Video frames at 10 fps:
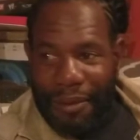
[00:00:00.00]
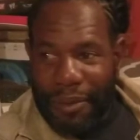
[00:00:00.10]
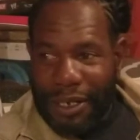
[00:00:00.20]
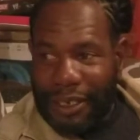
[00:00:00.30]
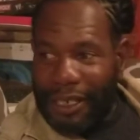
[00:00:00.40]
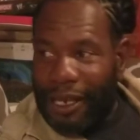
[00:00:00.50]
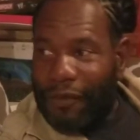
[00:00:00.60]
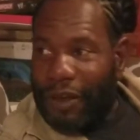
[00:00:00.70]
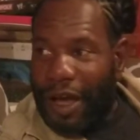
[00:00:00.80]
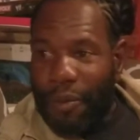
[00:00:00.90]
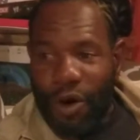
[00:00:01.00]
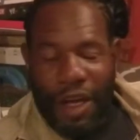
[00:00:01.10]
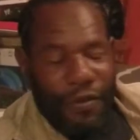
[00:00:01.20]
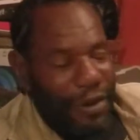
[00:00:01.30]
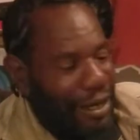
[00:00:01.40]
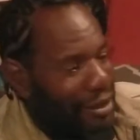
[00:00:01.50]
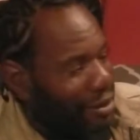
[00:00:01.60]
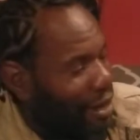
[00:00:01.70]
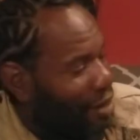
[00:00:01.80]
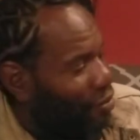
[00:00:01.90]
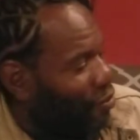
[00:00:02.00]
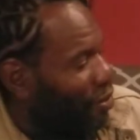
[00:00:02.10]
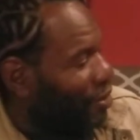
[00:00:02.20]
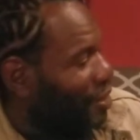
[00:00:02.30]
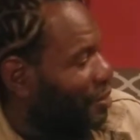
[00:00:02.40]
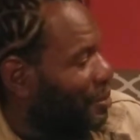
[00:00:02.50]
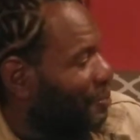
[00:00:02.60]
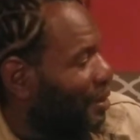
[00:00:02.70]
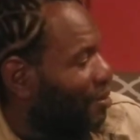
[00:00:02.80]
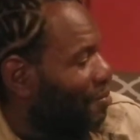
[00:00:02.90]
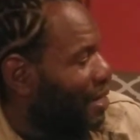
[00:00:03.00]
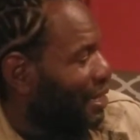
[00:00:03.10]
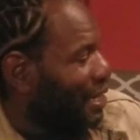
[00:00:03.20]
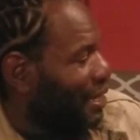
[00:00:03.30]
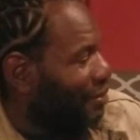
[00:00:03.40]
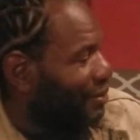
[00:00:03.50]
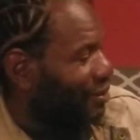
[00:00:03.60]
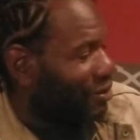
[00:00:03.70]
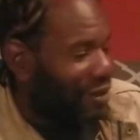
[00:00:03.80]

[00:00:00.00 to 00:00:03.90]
But she live with her boyfriend, so I don't want to disrespect nobody. I just did